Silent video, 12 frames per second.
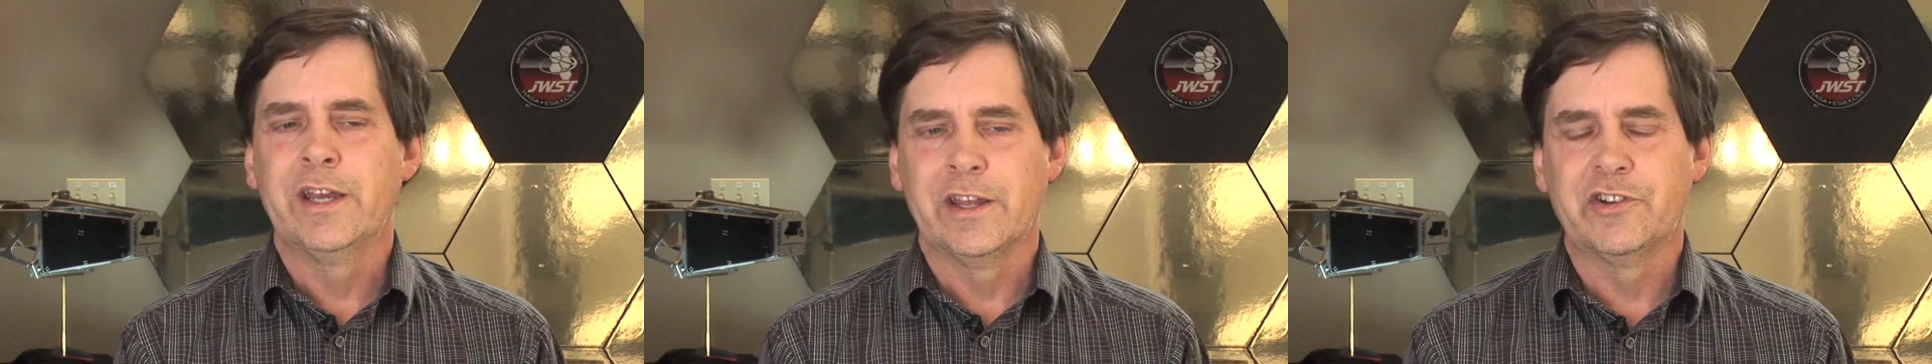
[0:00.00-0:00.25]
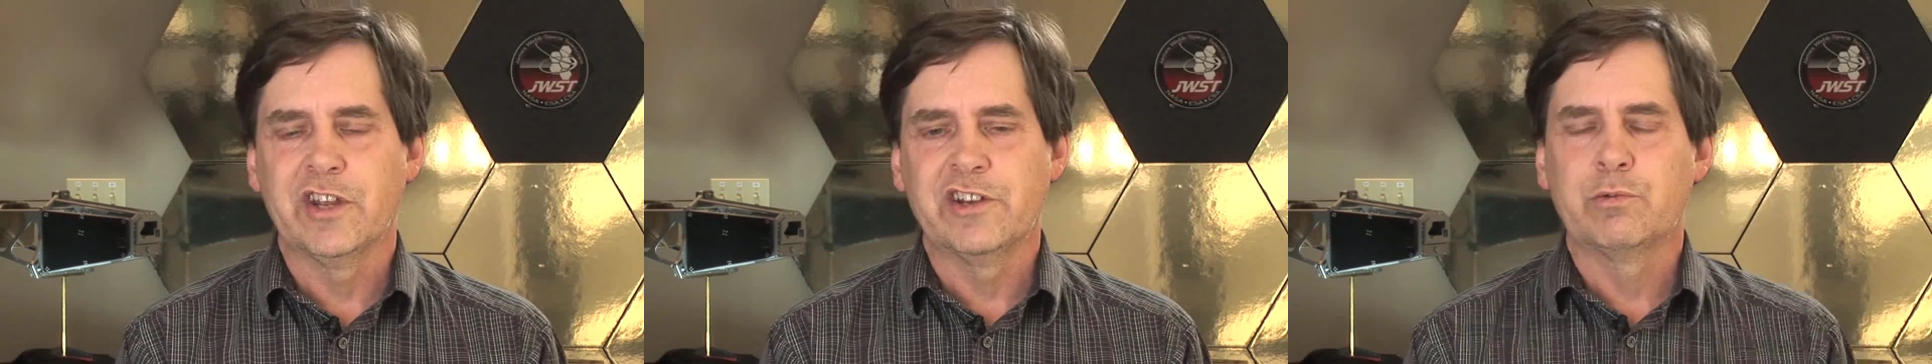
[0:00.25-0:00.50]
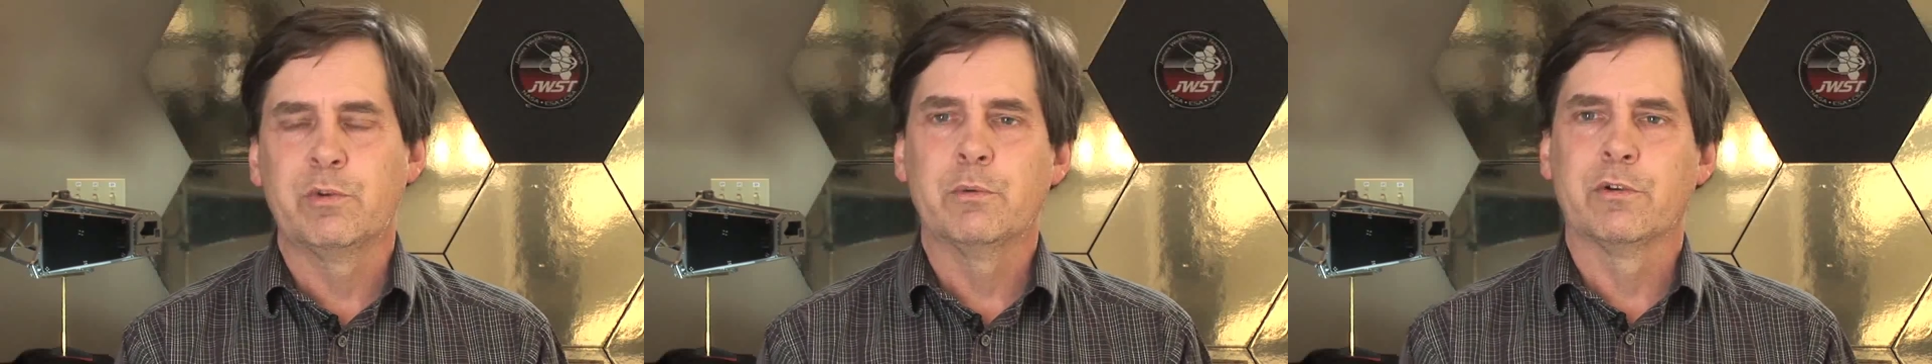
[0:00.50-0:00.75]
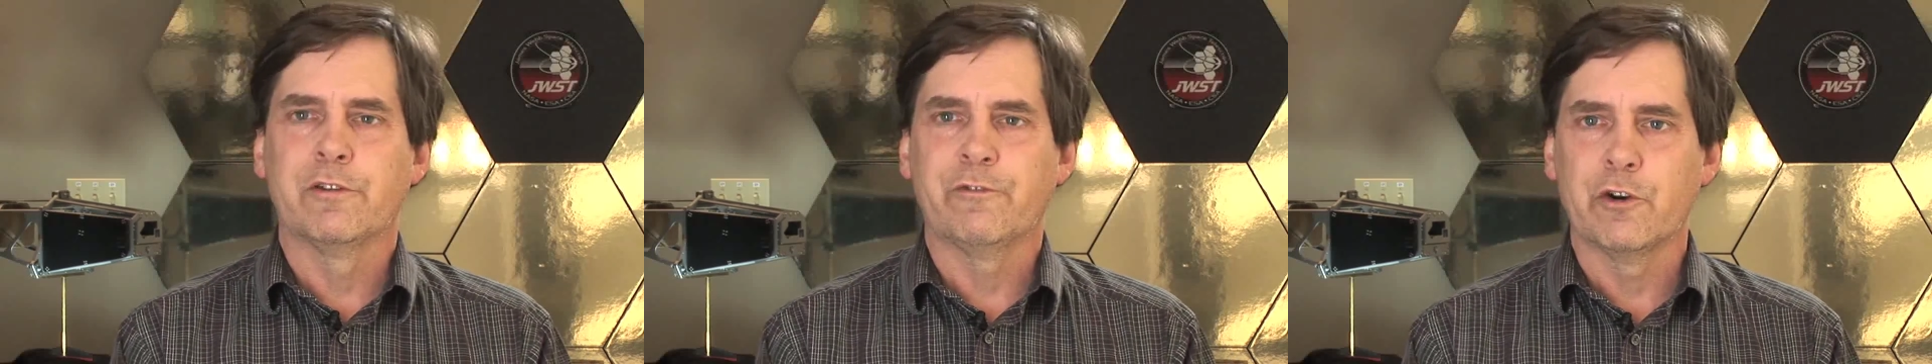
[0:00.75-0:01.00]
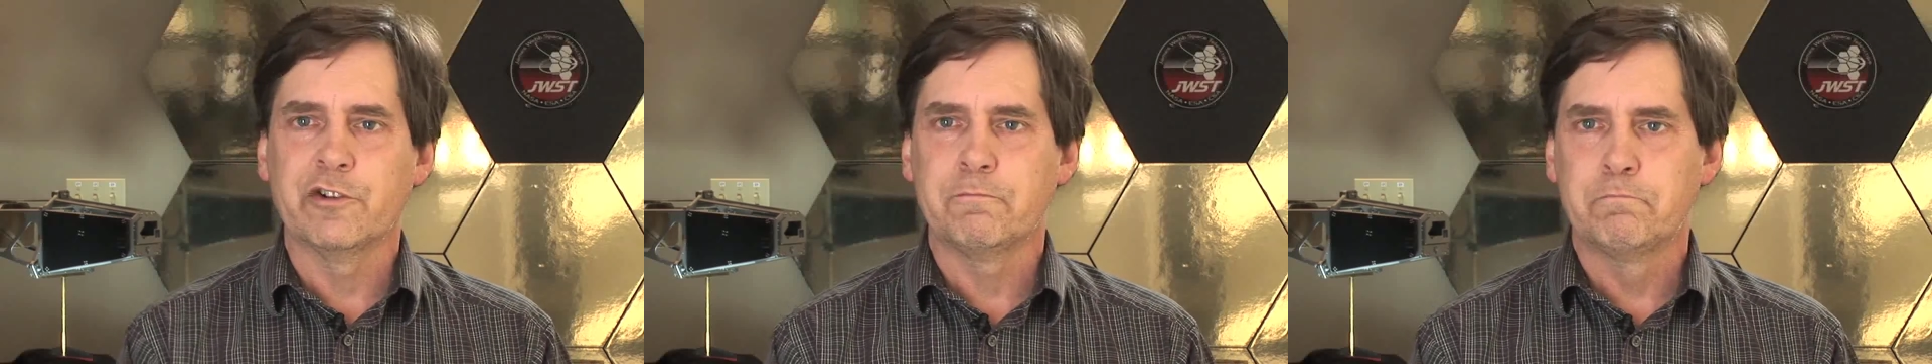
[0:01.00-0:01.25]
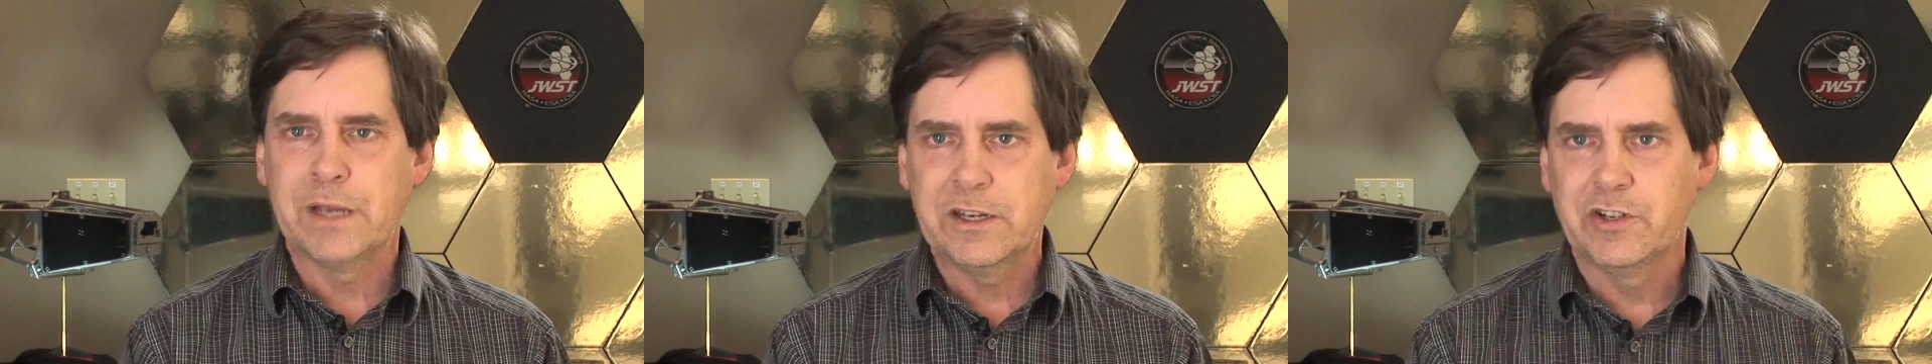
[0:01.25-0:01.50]
And since we were the
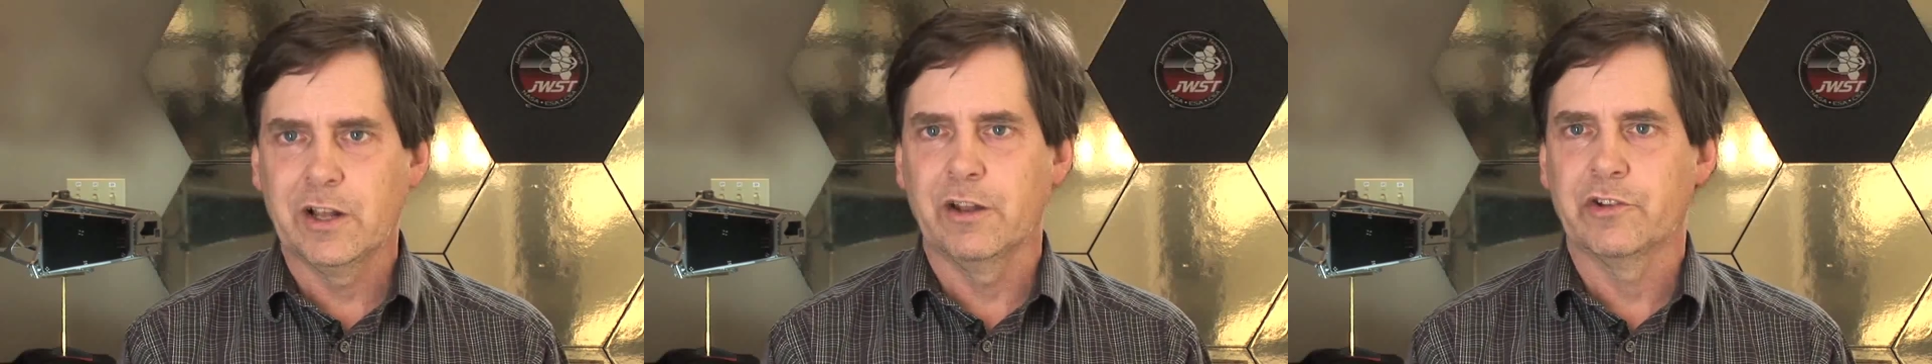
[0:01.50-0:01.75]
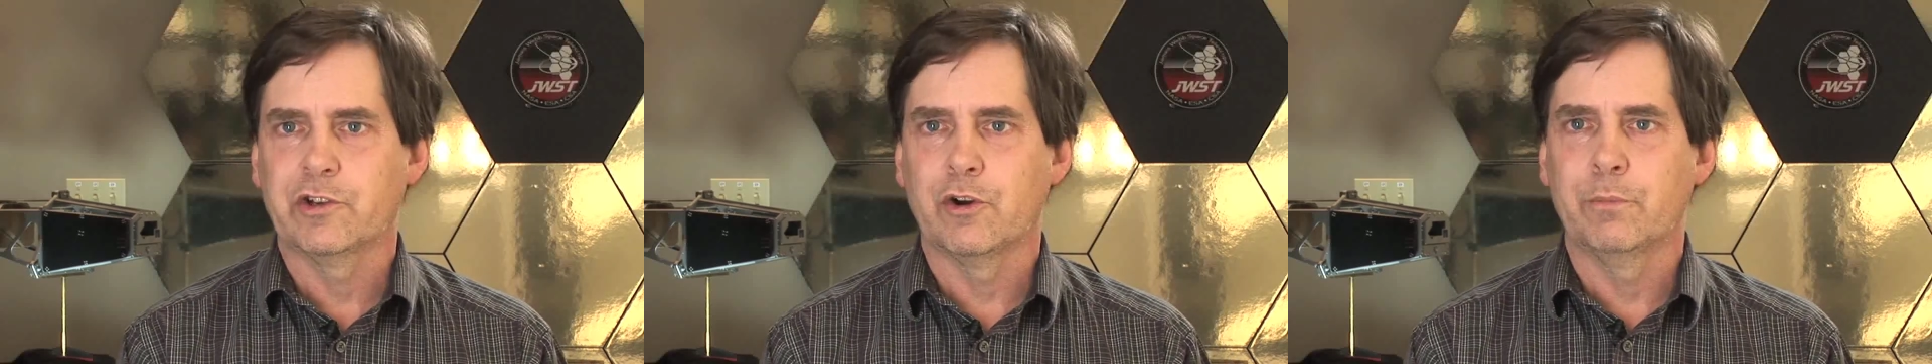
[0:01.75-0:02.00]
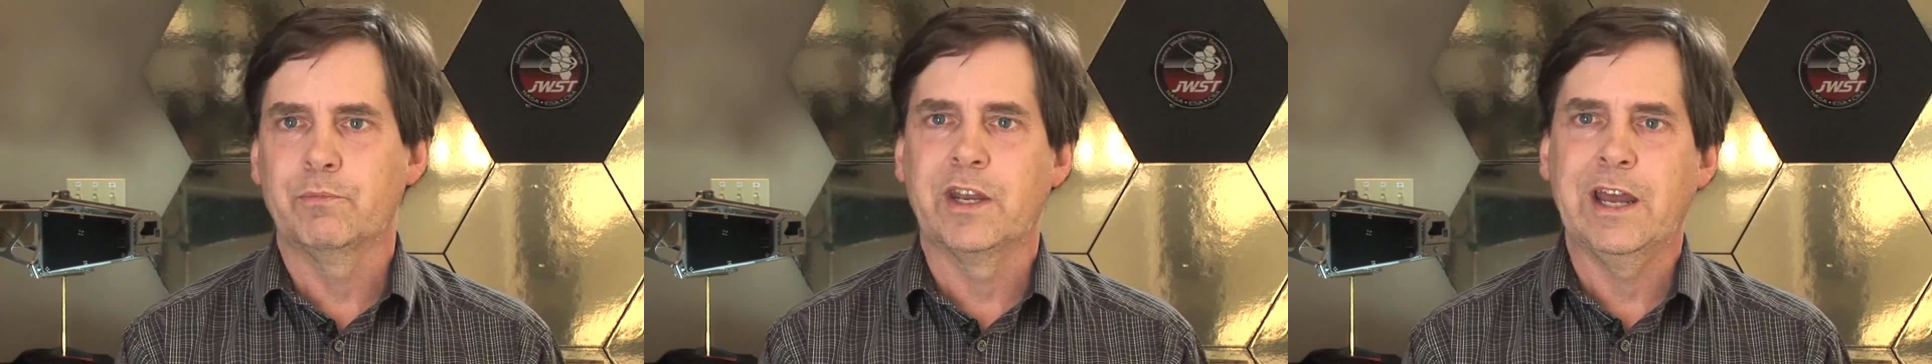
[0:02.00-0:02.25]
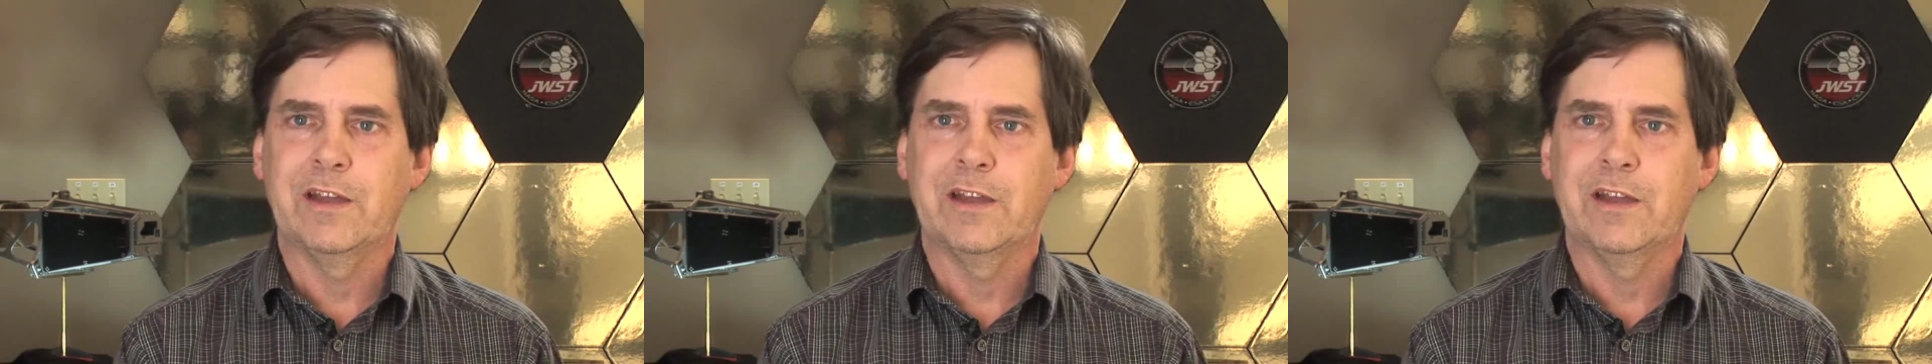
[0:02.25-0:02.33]
first big telescope that